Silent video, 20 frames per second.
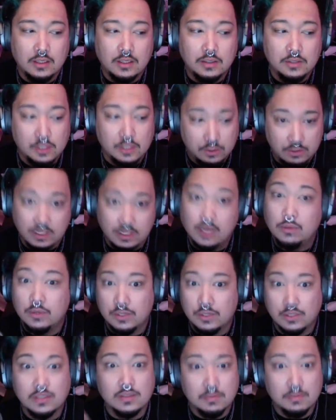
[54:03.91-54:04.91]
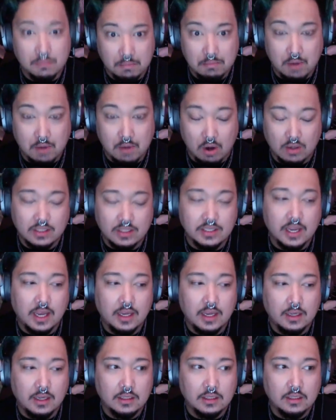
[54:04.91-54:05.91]
Tuesday, which is Mars
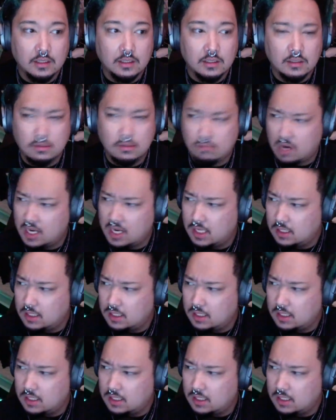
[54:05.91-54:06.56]
Day, right?